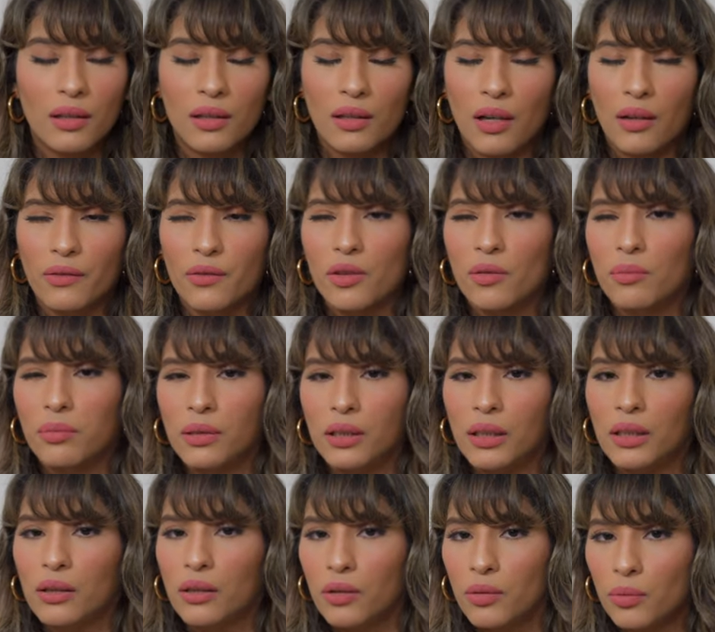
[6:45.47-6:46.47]

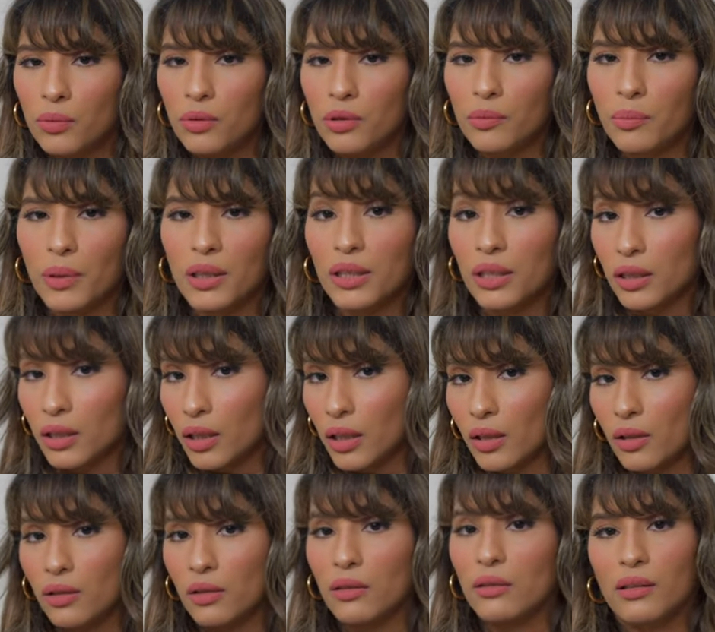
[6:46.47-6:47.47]
comfortably loose but
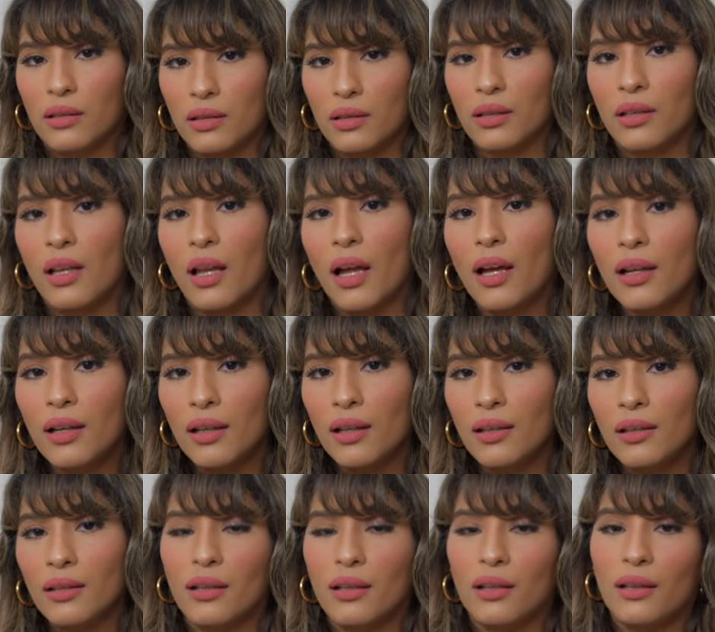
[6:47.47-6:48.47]
still snug
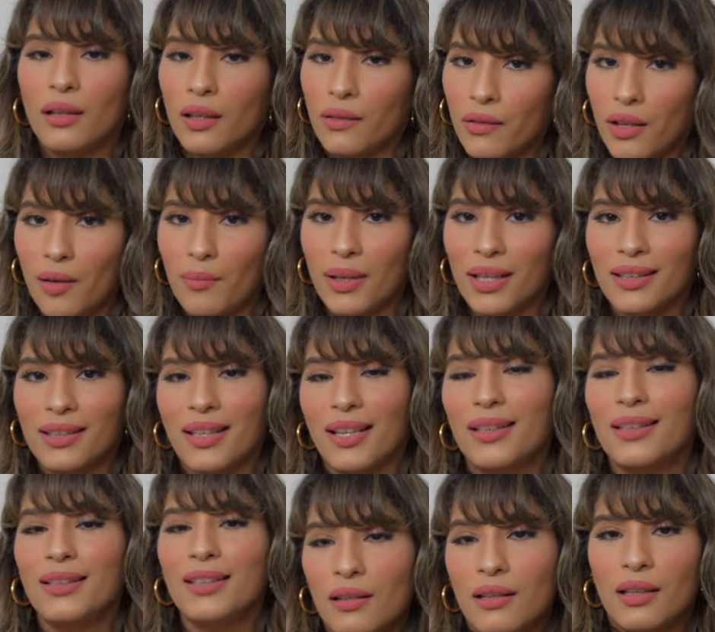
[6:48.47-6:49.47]
if that makes
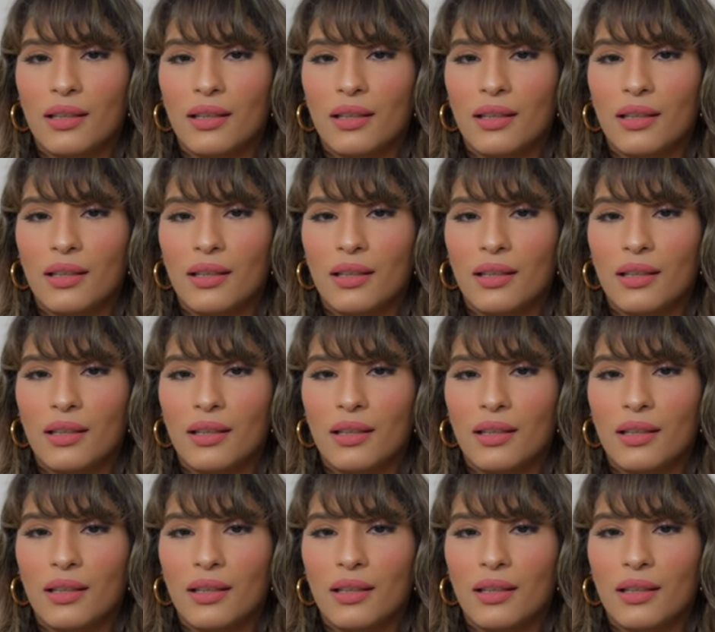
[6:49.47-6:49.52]
sense.